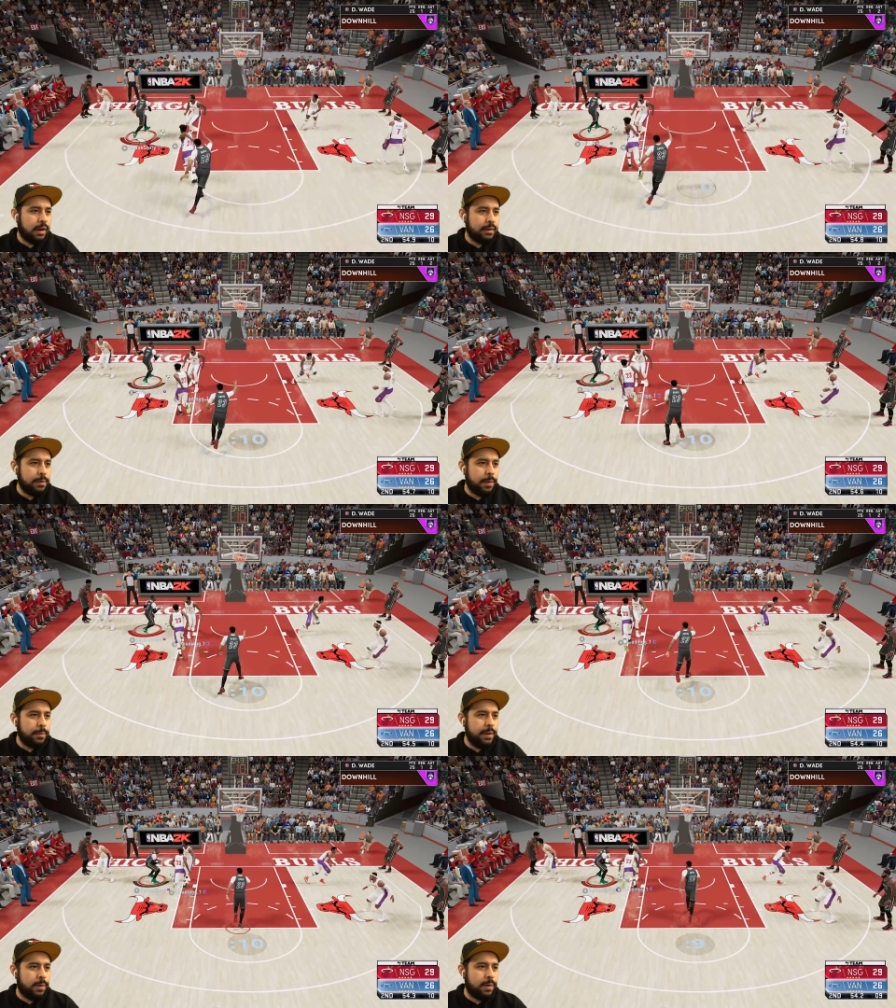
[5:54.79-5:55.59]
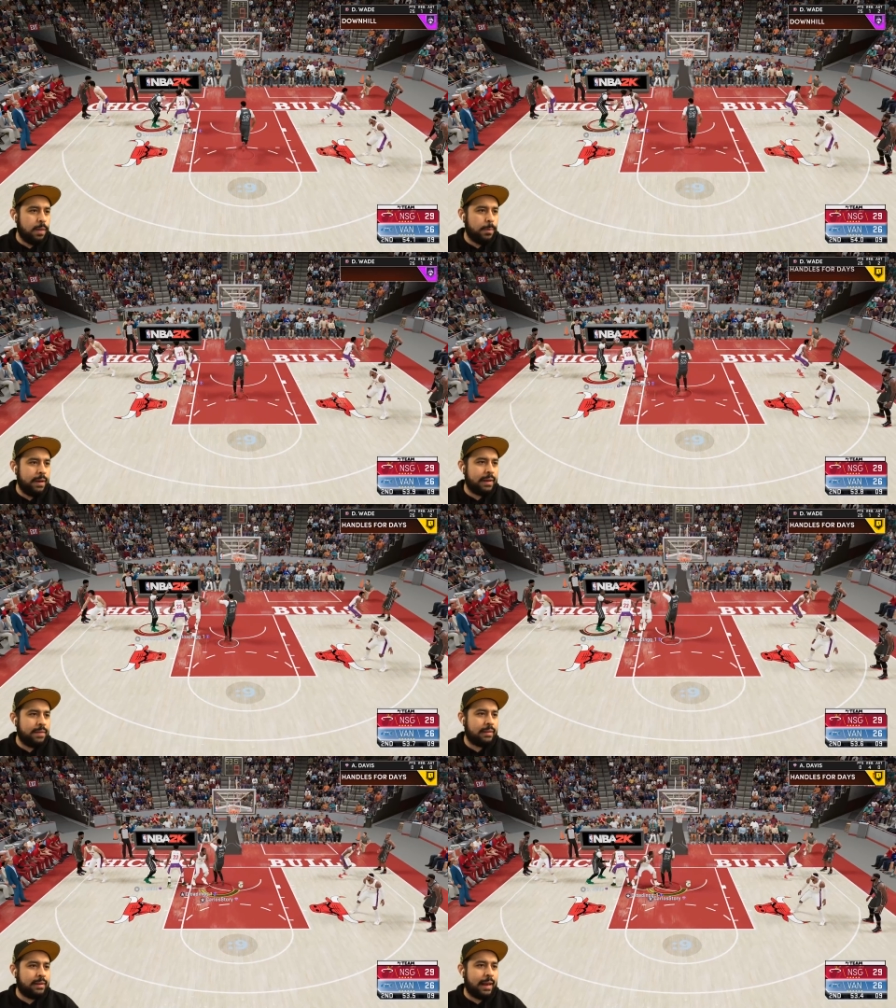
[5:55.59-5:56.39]
All right, D-Wade, we going all the way.
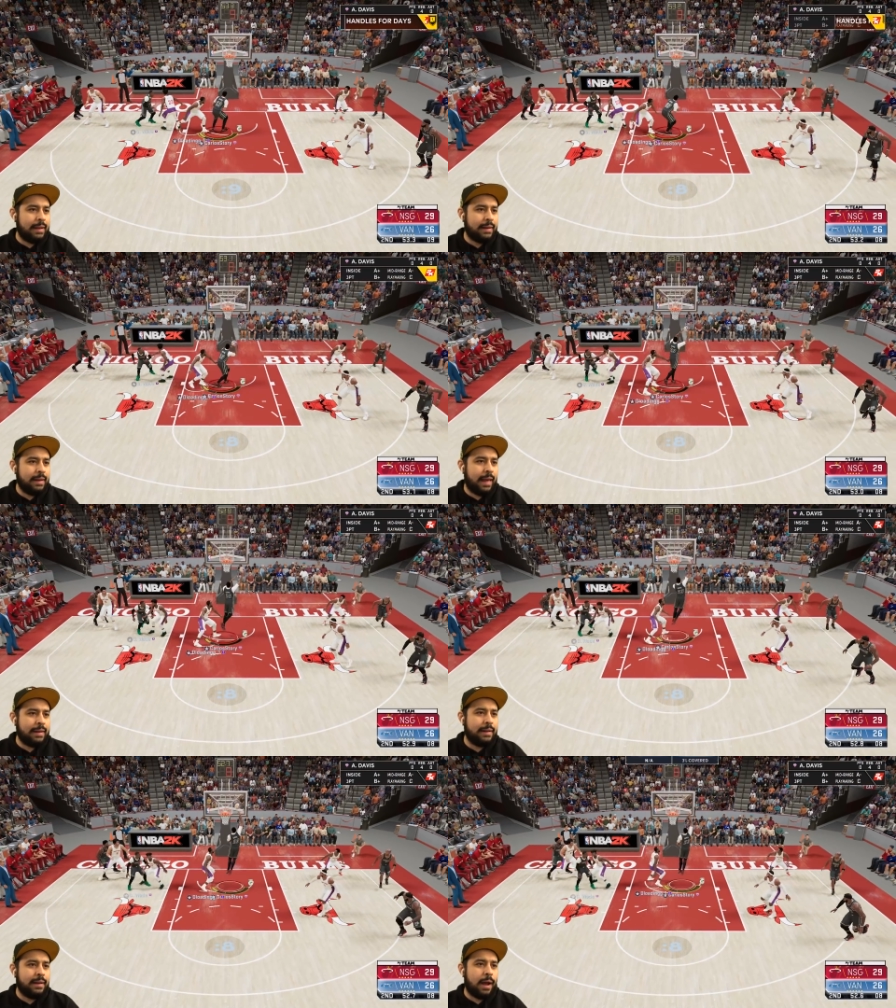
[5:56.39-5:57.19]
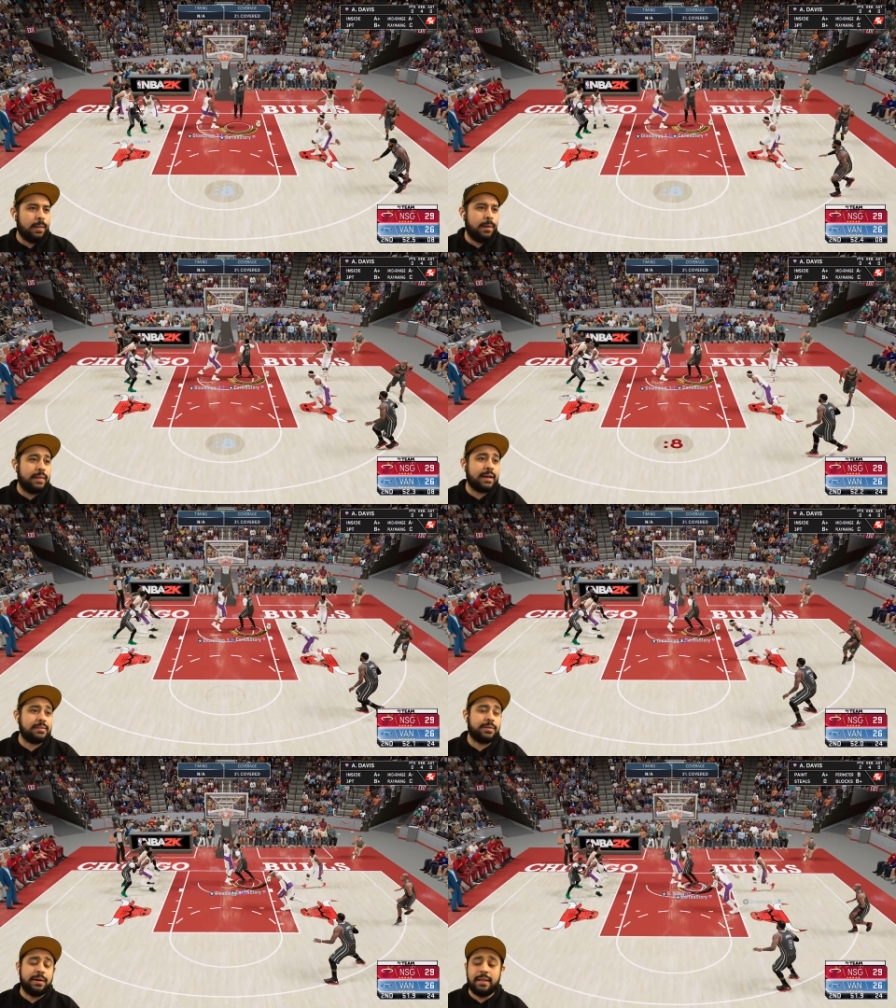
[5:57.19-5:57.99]
Give that to AD. AD down low. This
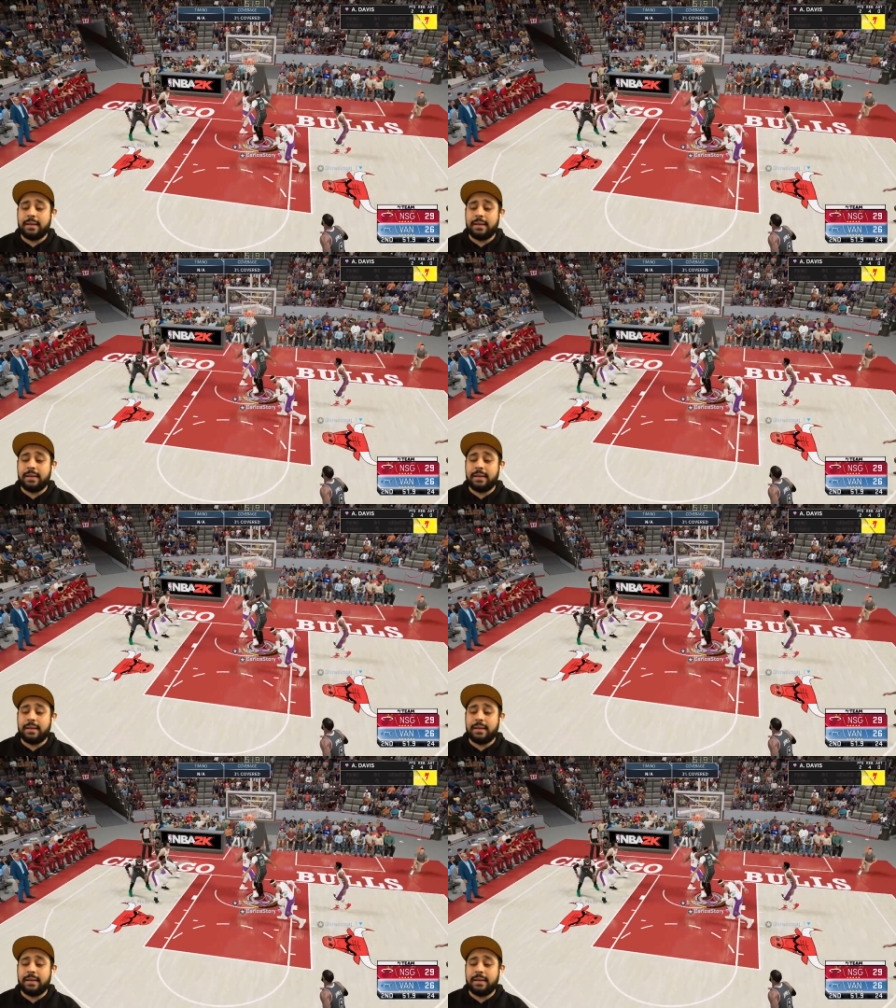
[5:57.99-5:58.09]
guy's starting to,